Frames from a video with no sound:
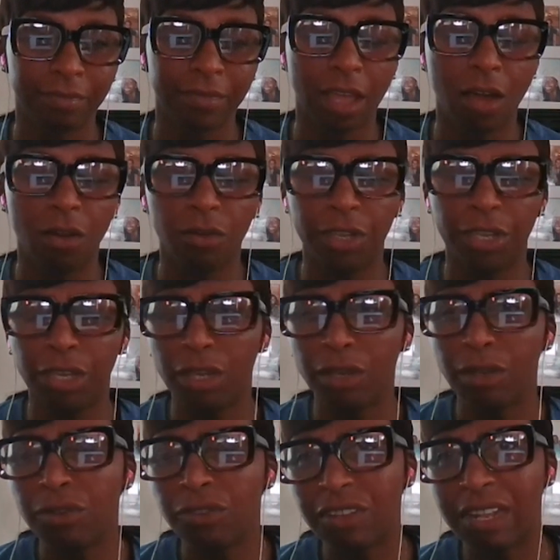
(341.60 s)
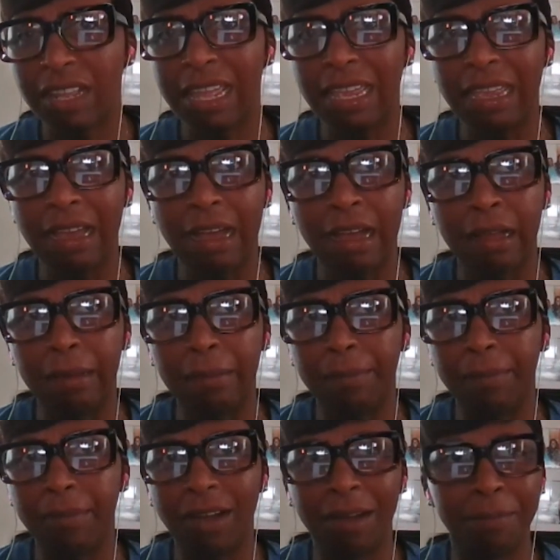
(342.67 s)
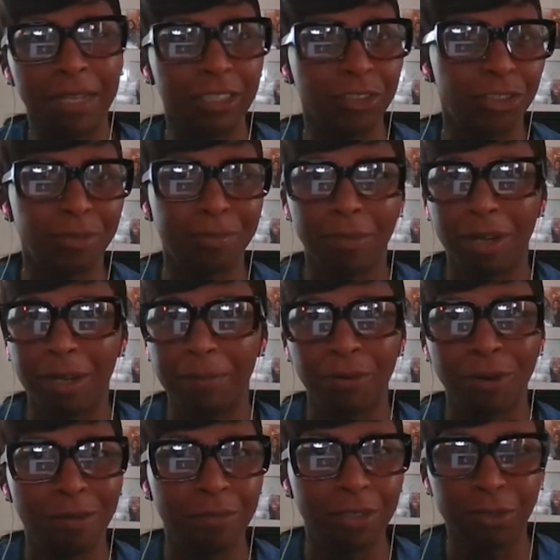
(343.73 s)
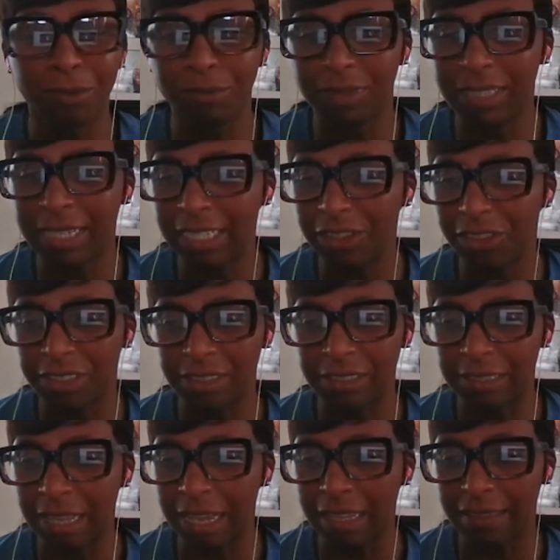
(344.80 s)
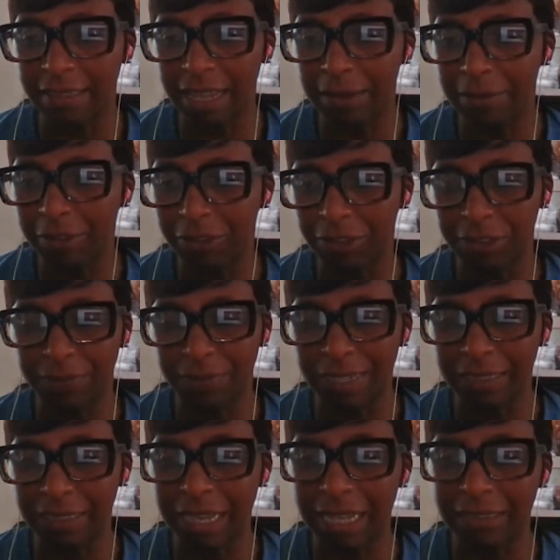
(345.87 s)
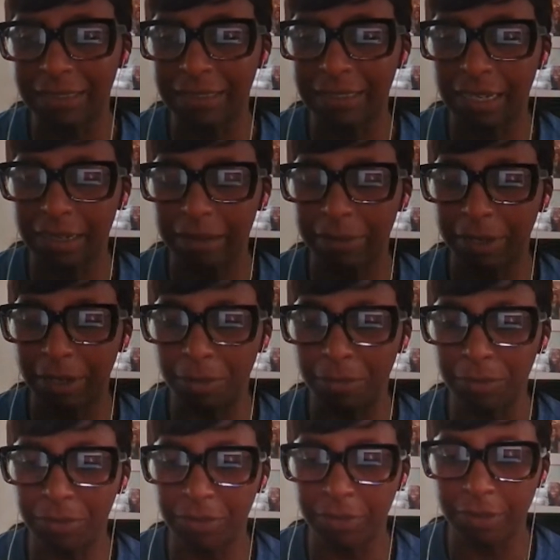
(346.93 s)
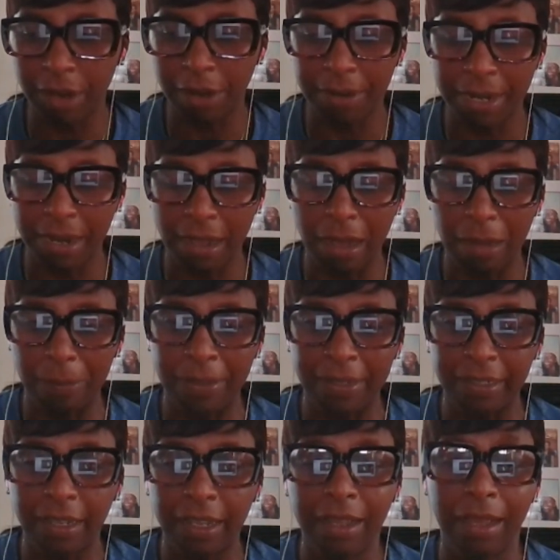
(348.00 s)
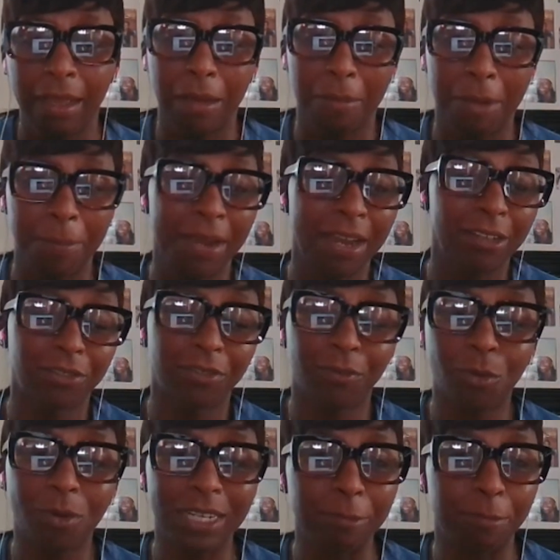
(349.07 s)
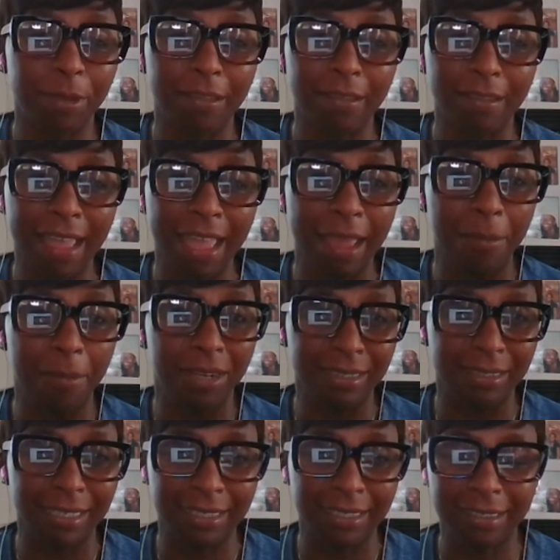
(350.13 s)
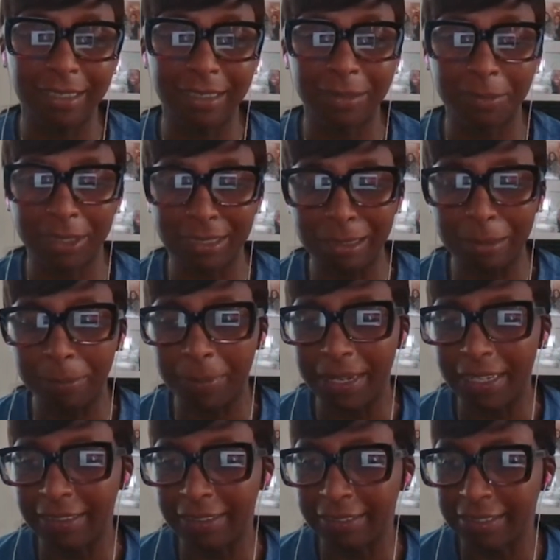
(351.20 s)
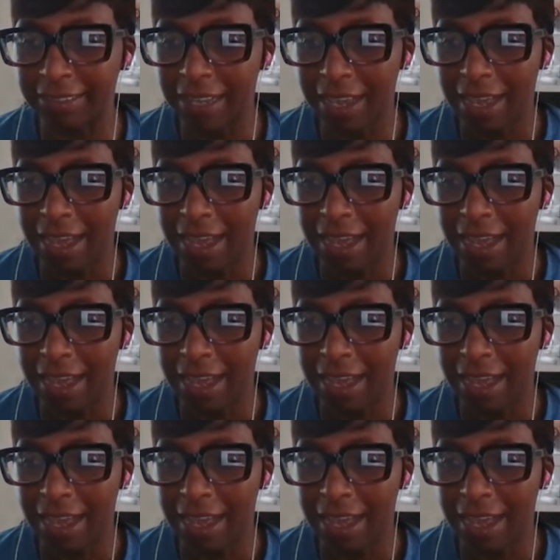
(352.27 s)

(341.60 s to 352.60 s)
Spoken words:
Oh, hugely. I mentioned my primary school teachers. They were just fantastic when I was growing up. And my parents have always been there, my sisters, my siblings,